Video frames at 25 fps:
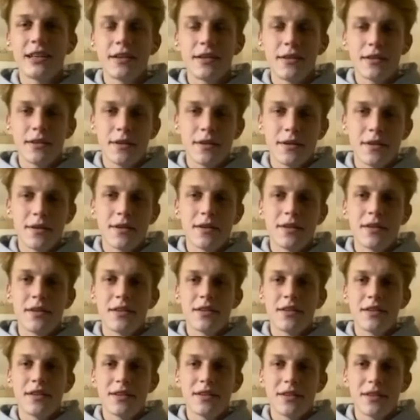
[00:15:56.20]

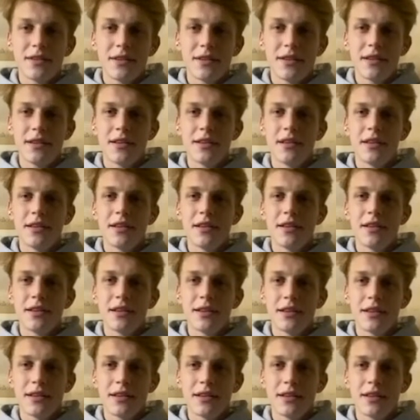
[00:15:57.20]

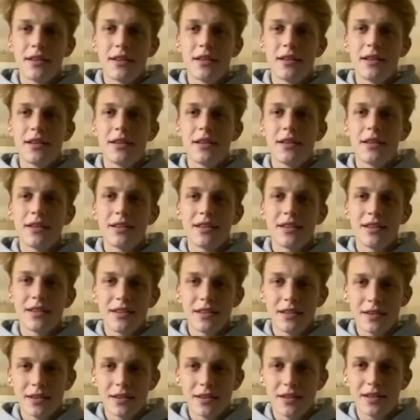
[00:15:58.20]

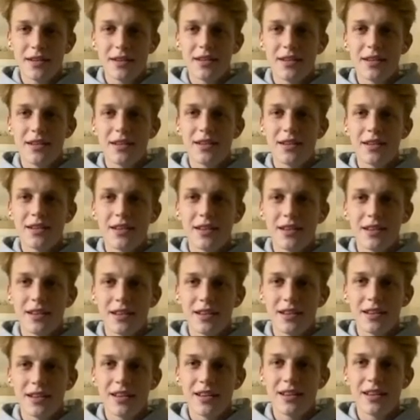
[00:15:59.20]

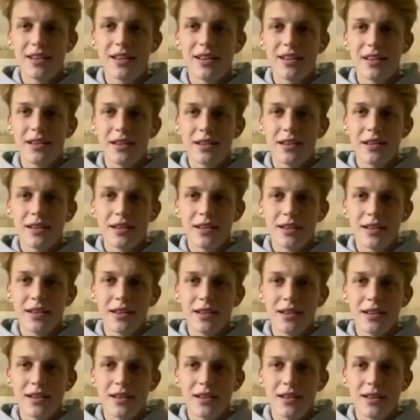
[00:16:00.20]

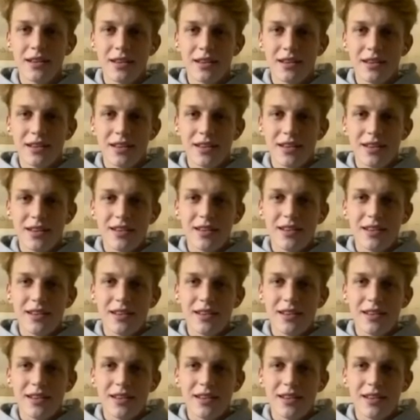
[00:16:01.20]
[no speech]